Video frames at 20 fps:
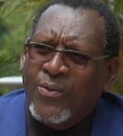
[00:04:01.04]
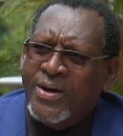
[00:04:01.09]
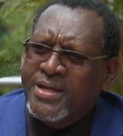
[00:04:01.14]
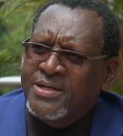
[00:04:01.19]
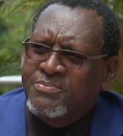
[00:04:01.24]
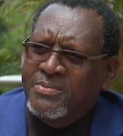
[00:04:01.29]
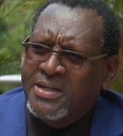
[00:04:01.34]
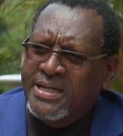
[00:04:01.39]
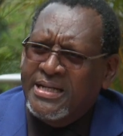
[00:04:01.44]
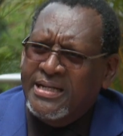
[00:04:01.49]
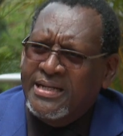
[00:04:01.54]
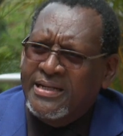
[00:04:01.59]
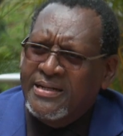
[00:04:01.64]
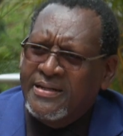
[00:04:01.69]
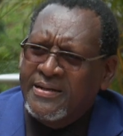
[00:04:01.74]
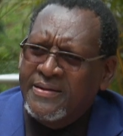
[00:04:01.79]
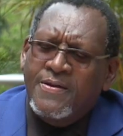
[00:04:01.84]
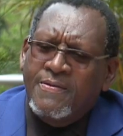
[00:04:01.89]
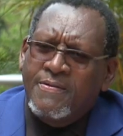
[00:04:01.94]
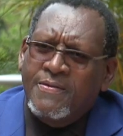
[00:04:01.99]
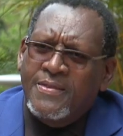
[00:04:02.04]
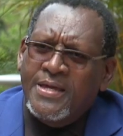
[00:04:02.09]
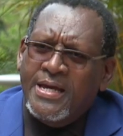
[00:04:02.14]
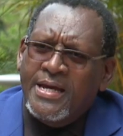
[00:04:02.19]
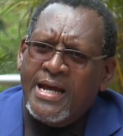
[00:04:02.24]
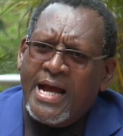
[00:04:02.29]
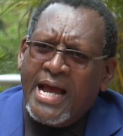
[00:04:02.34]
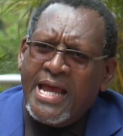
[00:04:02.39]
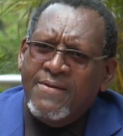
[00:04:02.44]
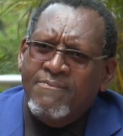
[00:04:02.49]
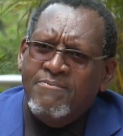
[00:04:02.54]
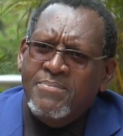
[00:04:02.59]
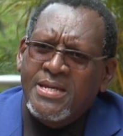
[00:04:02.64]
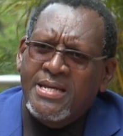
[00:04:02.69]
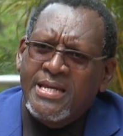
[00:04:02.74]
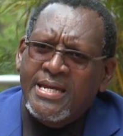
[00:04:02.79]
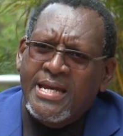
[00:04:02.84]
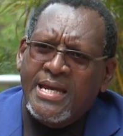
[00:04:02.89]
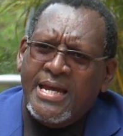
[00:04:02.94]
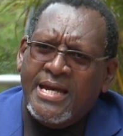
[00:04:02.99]
white man. The
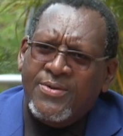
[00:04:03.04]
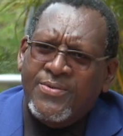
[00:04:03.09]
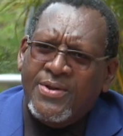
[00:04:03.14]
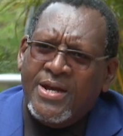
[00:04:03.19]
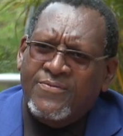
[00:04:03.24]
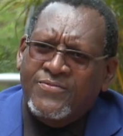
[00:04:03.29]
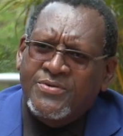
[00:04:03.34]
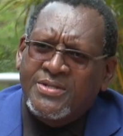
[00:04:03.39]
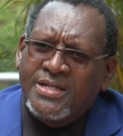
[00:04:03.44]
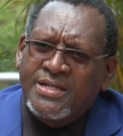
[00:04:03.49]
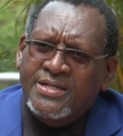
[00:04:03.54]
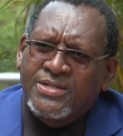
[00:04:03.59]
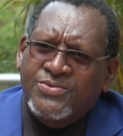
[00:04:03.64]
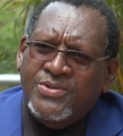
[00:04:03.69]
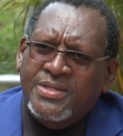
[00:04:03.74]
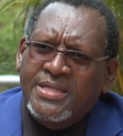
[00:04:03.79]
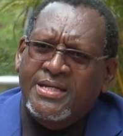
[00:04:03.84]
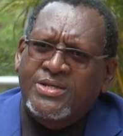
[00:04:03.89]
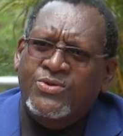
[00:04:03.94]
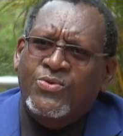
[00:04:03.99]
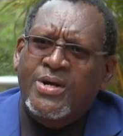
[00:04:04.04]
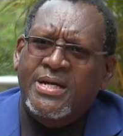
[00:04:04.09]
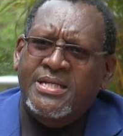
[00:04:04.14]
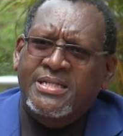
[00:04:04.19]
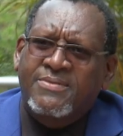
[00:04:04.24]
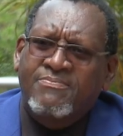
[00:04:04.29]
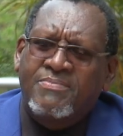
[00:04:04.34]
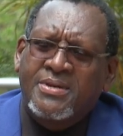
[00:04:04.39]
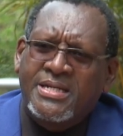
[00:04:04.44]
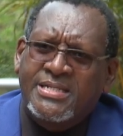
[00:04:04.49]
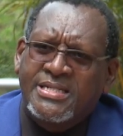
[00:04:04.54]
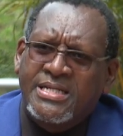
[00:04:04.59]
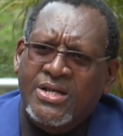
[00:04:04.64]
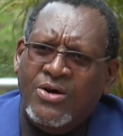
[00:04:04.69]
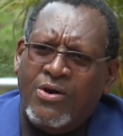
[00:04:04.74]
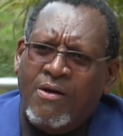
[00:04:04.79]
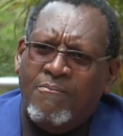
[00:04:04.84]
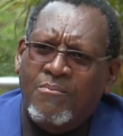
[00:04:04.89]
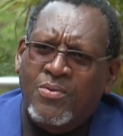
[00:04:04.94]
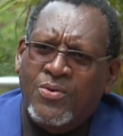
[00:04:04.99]
IBA, and we have dealt with it quite a bit in
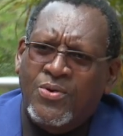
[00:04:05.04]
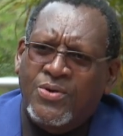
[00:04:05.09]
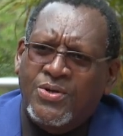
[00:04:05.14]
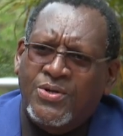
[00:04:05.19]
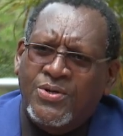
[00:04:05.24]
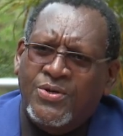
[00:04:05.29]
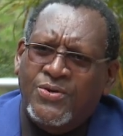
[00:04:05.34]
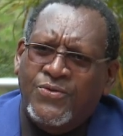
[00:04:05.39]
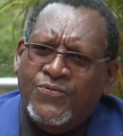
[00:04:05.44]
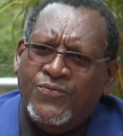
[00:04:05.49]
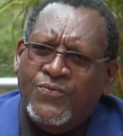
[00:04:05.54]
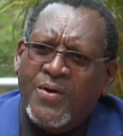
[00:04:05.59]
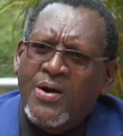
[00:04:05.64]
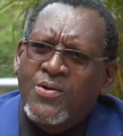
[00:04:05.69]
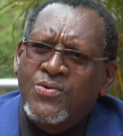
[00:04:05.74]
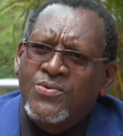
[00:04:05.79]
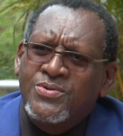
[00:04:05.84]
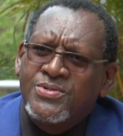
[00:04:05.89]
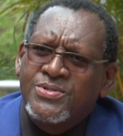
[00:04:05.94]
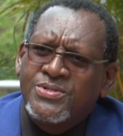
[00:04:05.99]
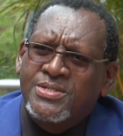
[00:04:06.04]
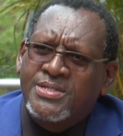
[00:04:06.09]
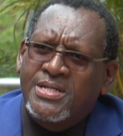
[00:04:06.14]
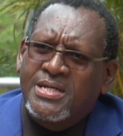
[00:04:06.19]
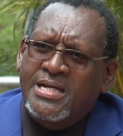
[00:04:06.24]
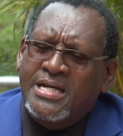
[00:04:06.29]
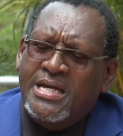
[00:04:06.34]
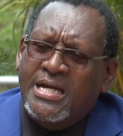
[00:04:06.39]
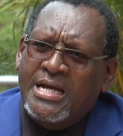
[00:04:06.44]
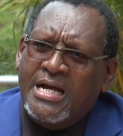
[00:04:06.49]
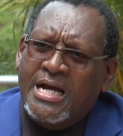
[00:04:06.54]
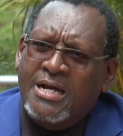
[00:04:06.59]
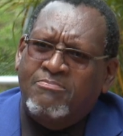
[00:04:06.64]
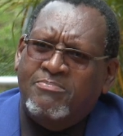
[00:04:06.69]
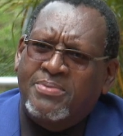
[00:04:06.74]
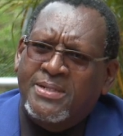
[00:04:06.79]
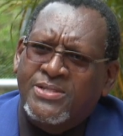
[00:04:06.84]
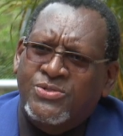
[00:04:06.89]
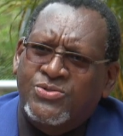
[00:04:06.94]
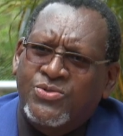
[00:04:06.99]
our book, found a
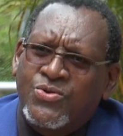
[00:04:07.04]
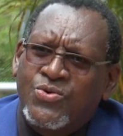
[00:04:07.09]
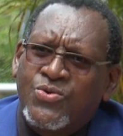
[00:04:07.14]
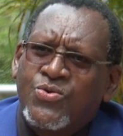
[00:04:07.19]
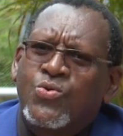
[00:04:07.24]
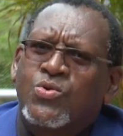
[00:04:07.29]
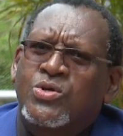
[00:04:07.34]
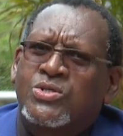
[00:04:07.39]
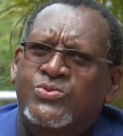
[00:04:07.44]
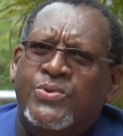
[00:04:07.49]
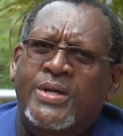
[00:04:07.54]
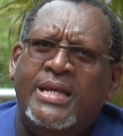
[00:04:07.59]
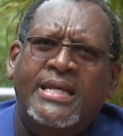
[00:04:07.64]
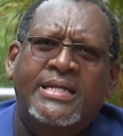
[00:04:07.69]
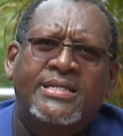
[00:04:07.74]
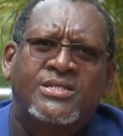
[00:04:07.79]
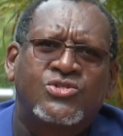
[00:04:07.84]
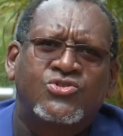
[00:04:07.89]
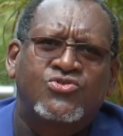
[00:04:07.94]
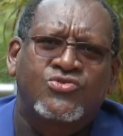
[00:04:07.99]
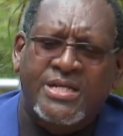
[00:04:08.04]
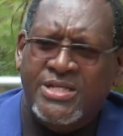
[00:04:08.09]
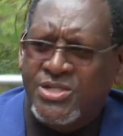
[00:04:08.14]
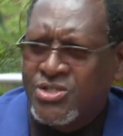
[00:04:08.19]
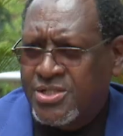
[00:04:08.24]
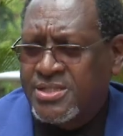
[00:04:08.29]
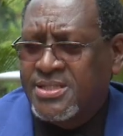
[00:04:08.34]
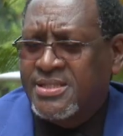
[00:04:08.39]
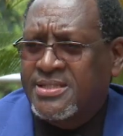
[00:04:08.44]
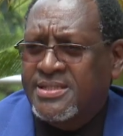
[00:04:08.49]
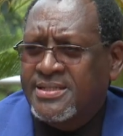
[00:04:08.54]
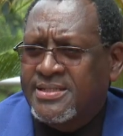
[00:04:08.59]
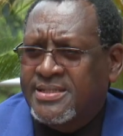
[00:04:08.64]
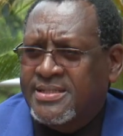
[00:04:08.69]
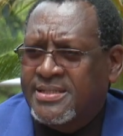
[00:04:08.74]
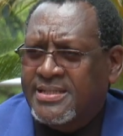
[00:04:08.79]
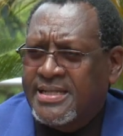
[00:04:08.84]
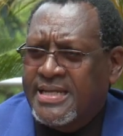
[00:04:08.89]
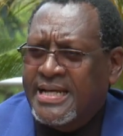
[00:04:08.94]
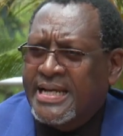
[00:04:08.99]
person who was well entrenched
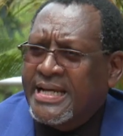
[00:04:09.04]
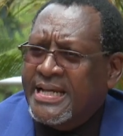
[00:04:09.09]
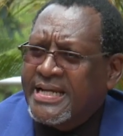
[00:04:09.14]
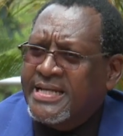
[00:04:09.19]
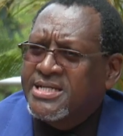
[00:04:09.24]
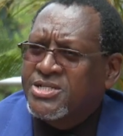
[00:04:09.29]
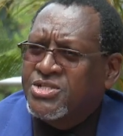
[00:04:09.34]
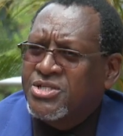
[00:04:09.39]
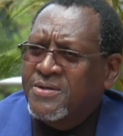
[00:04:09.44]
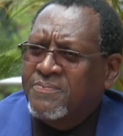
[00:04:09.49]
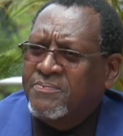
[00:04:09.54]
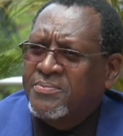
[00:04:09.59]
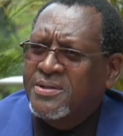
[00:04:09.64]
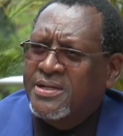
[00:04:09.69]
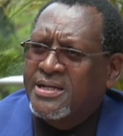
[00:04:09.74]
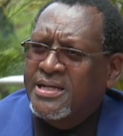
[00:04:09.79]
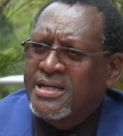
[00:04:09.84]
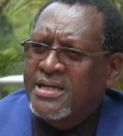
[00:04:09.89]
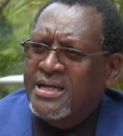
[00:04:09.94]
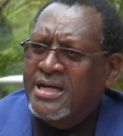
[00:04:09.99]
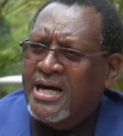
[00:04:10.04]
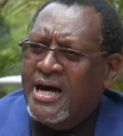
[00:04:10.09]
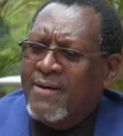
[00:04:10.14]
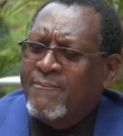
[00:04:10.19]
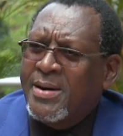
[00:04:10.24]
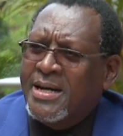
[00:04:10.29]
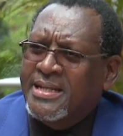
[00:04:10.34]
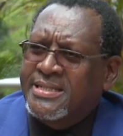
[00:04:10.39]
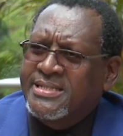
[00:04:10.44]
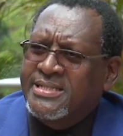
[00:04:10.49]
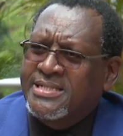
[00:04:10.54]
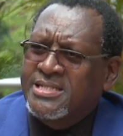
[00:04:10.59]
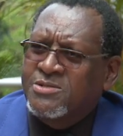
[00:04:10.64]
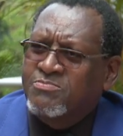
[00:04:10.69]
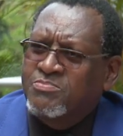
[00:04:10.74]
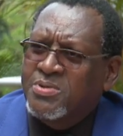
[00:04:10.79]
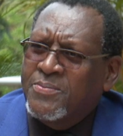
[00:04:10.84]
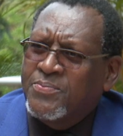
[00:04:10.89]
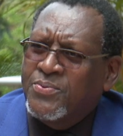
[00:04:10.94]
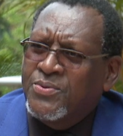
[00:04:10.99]
in leadership amongst his
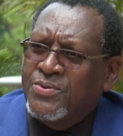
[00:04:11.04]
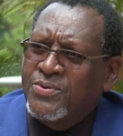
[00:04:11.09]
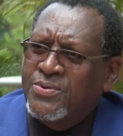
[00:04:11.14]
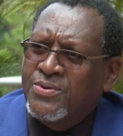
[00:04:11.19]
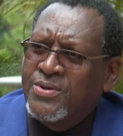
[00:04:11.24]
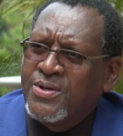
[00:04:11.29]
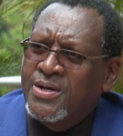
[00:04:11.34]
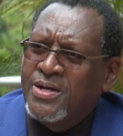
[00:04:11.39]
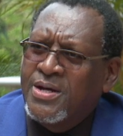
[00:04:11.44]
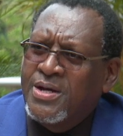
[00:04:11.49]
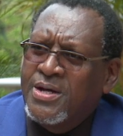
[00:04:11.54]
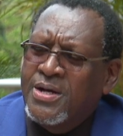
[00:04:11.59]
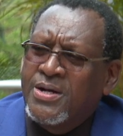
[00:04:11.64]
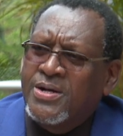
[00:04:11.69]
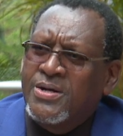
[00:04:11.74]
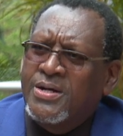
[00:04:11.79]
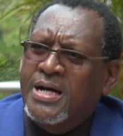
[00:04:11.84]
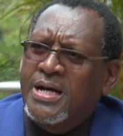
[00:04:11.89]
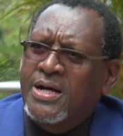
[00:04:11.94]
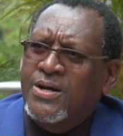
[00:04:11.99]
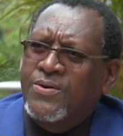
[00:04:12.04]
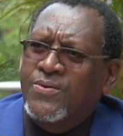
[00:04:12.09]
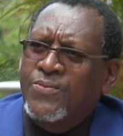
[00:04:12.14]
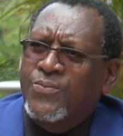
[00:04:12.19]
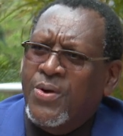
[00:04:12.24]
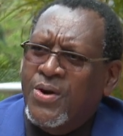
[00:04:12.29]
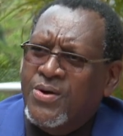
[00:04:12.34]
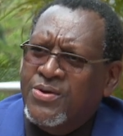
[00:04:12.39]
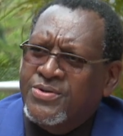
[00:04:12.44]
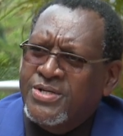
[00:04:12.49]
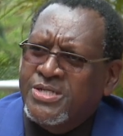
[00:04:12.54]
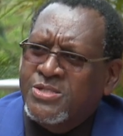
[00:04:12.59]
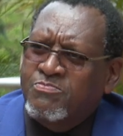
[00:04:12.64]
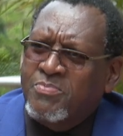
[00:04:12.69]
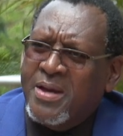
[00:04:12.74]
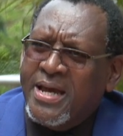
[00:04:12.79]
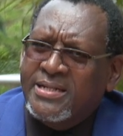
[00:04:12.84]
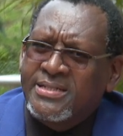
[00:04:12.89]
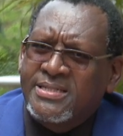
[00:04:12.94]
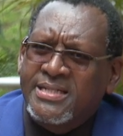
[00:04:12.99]
people, well
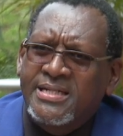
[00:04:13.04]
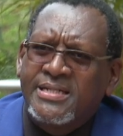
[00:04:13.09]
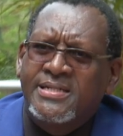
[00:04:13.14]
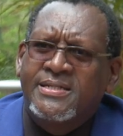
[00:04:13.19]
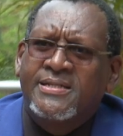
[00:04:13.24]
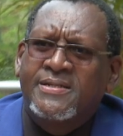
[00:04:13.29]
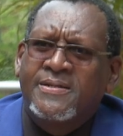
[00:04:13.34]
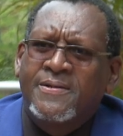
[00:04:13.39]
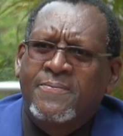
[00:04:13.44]
respected,